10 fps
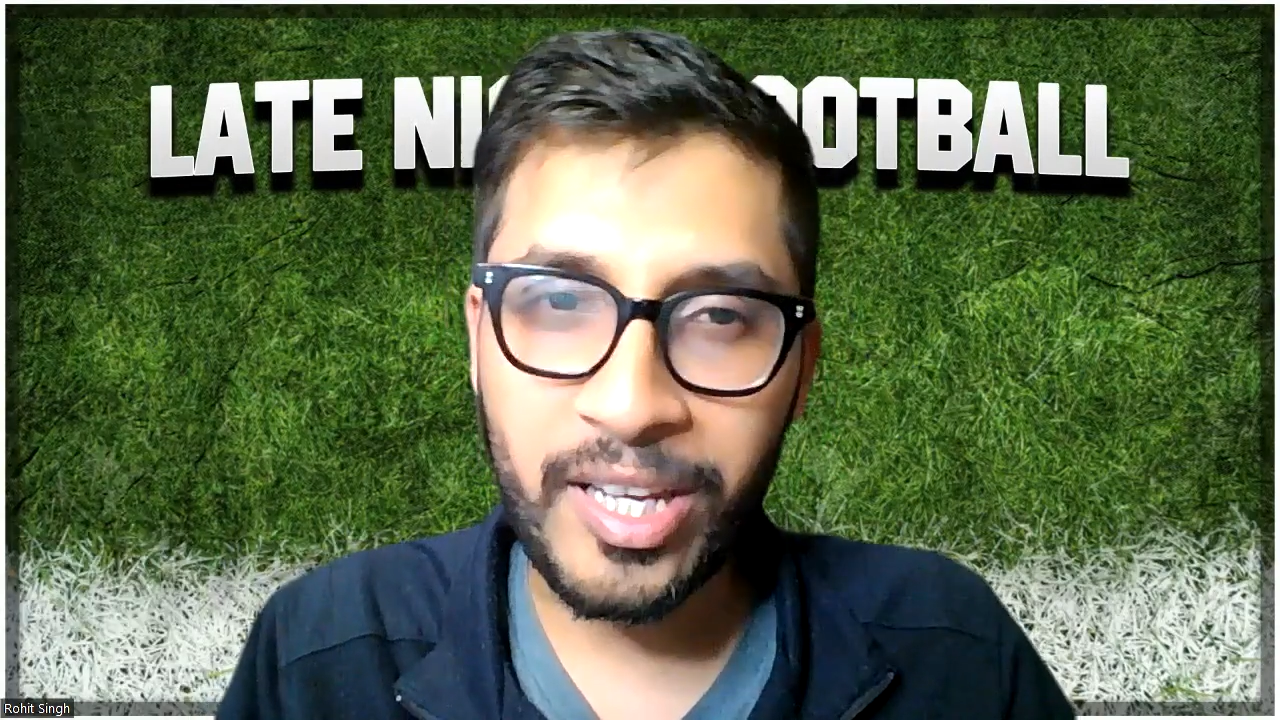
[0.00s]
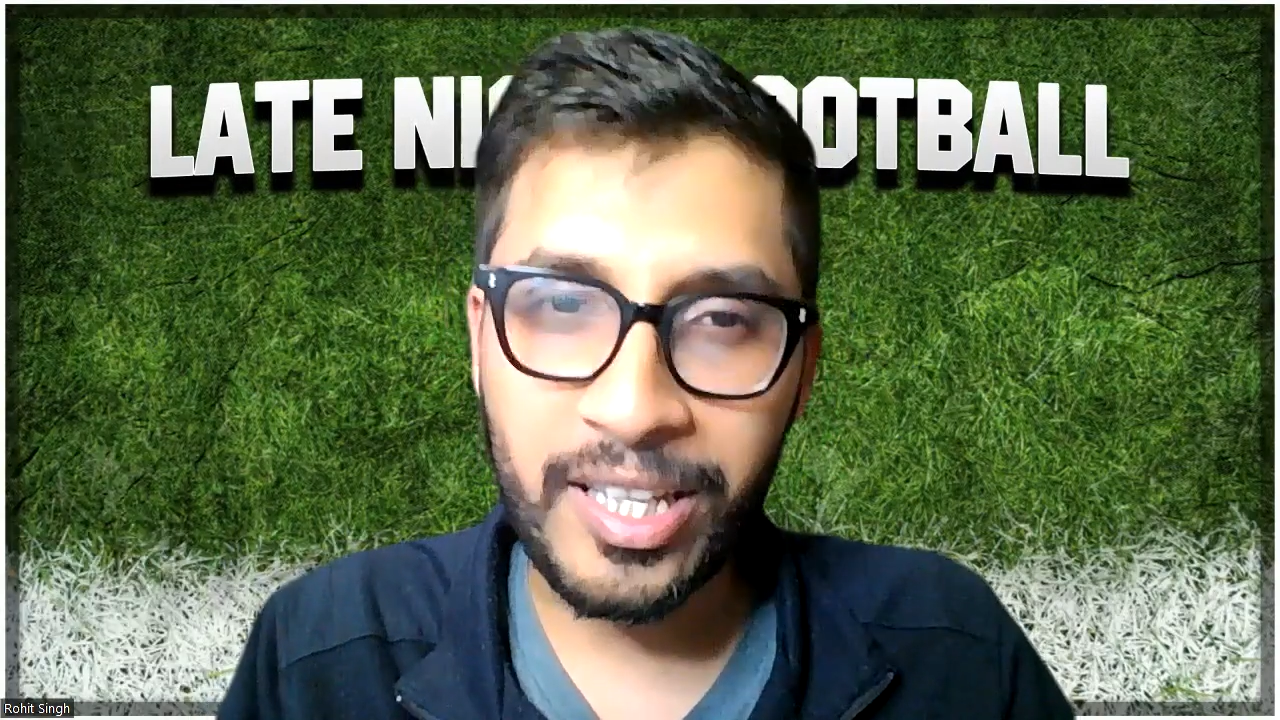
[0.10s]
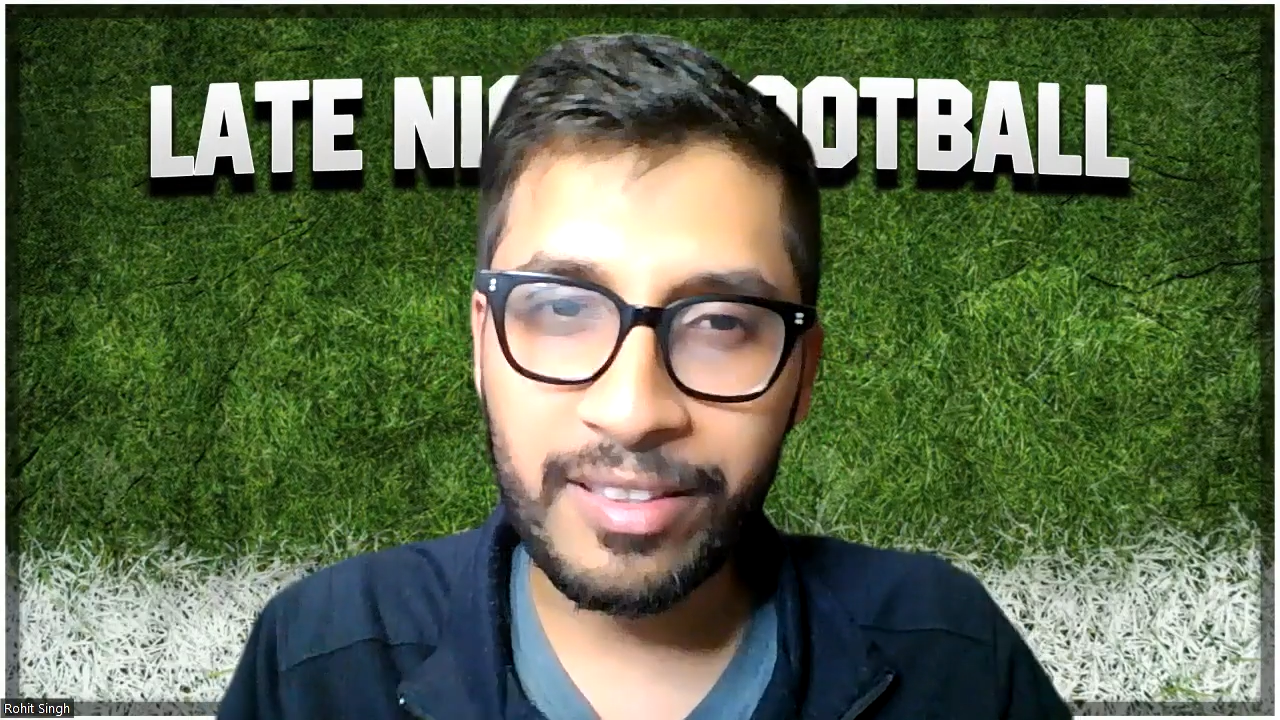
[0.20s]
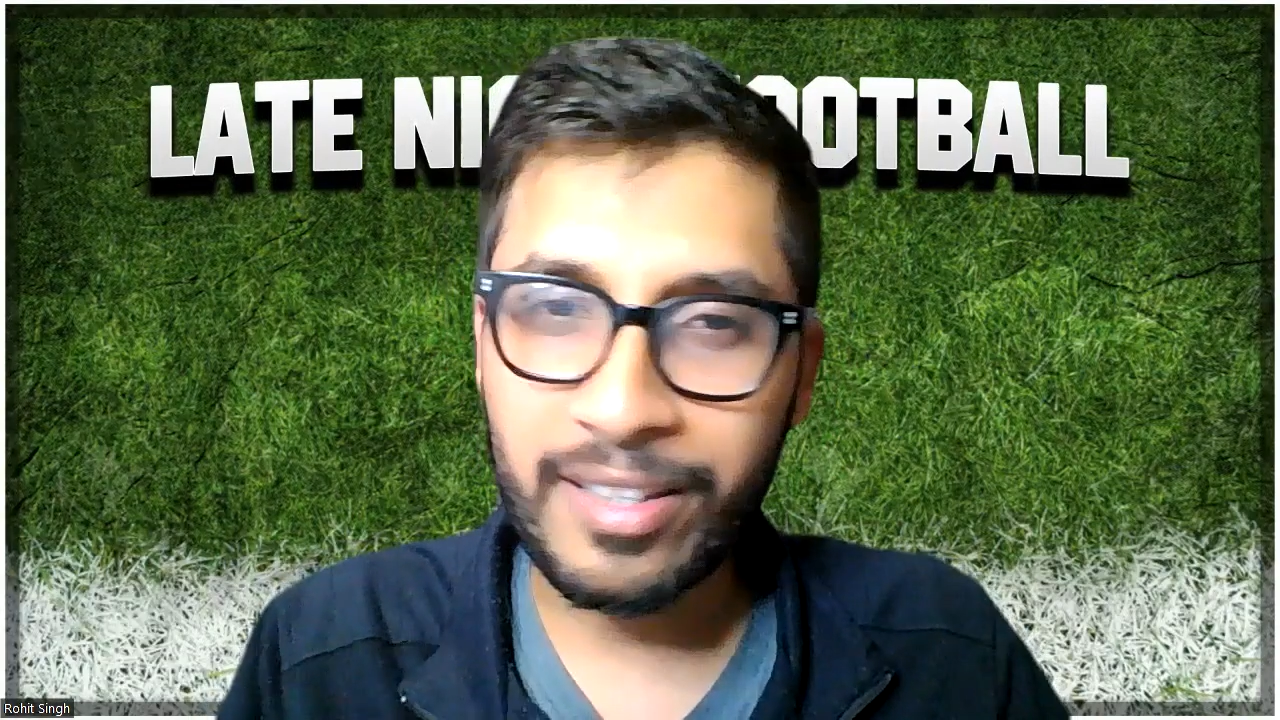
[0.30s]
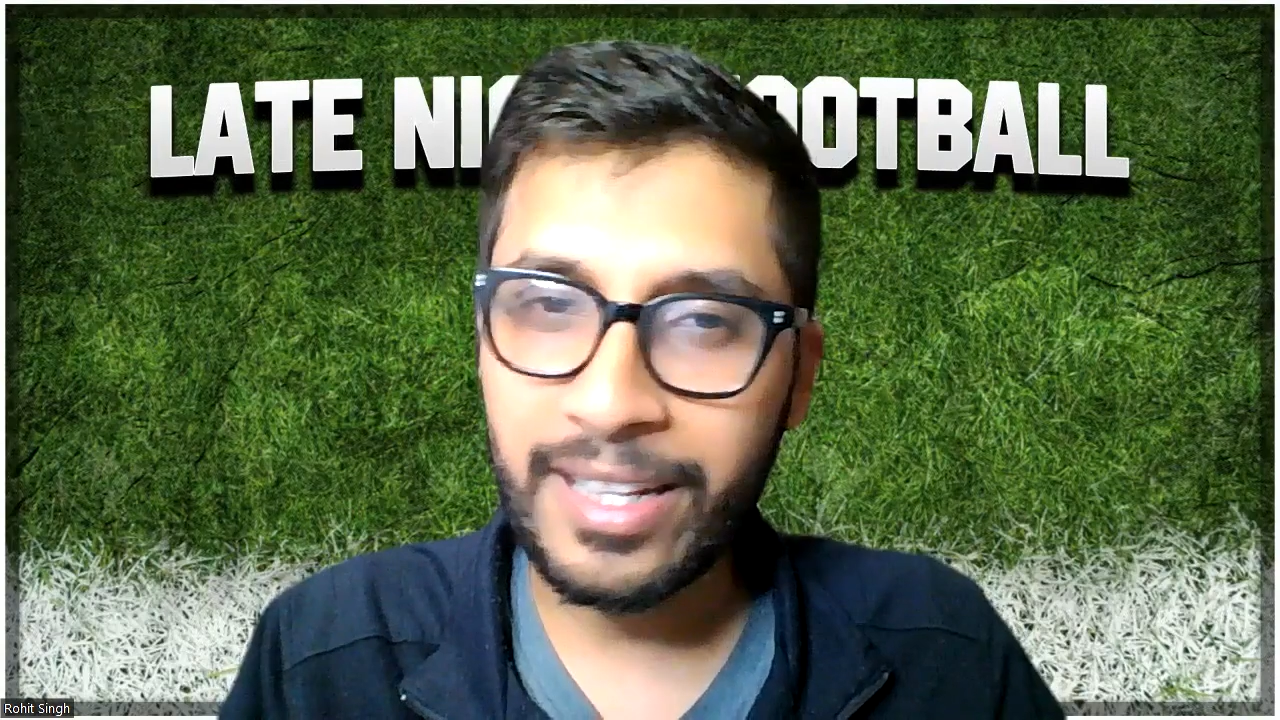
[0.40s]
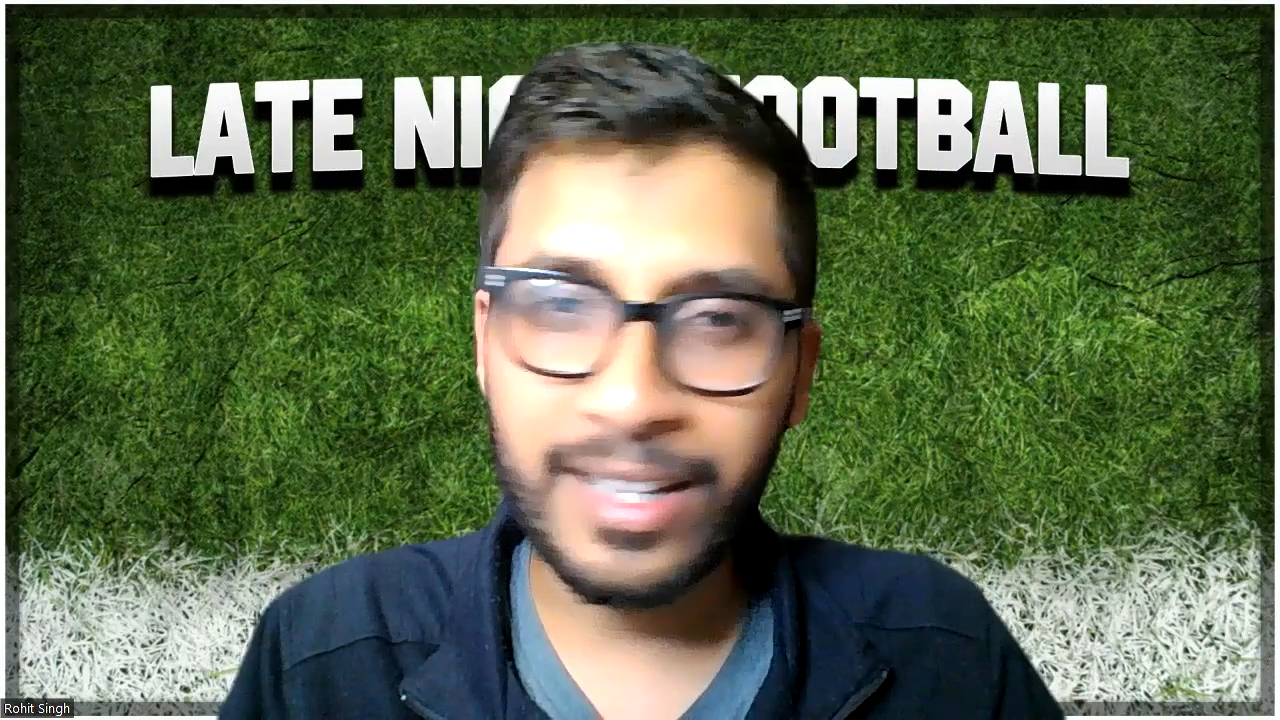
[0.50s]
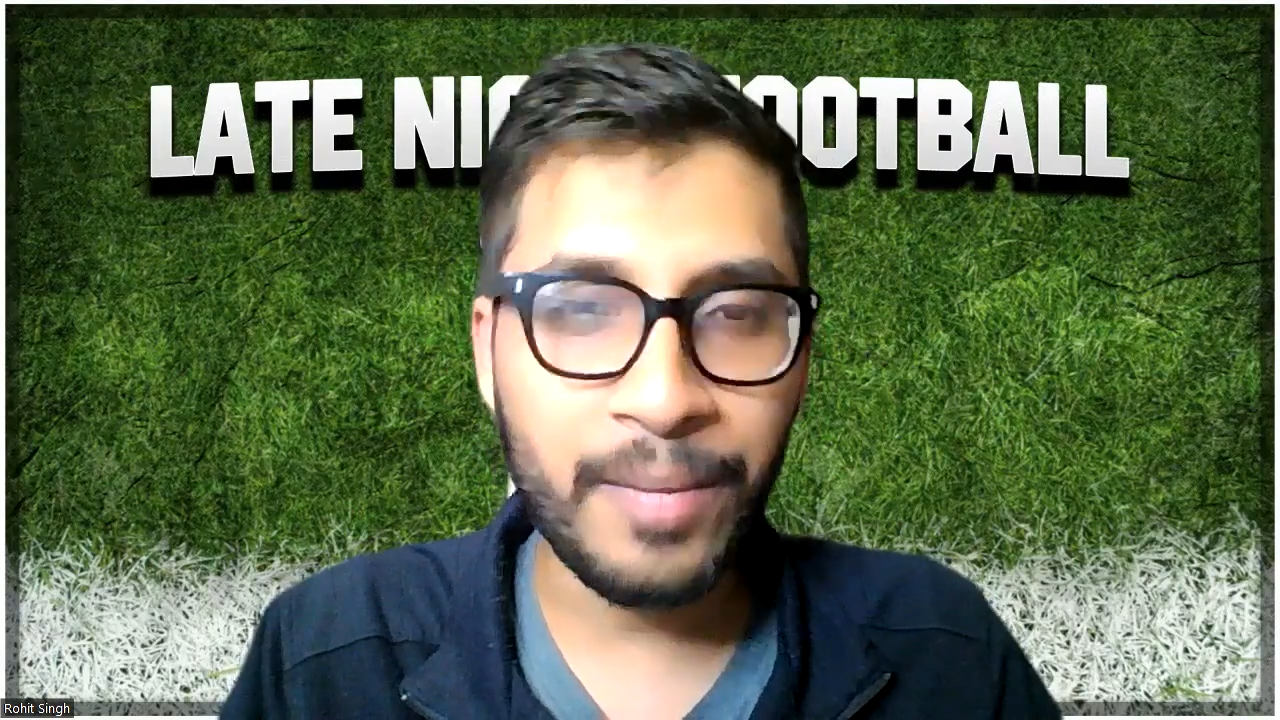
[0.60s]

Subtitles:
it 3-0.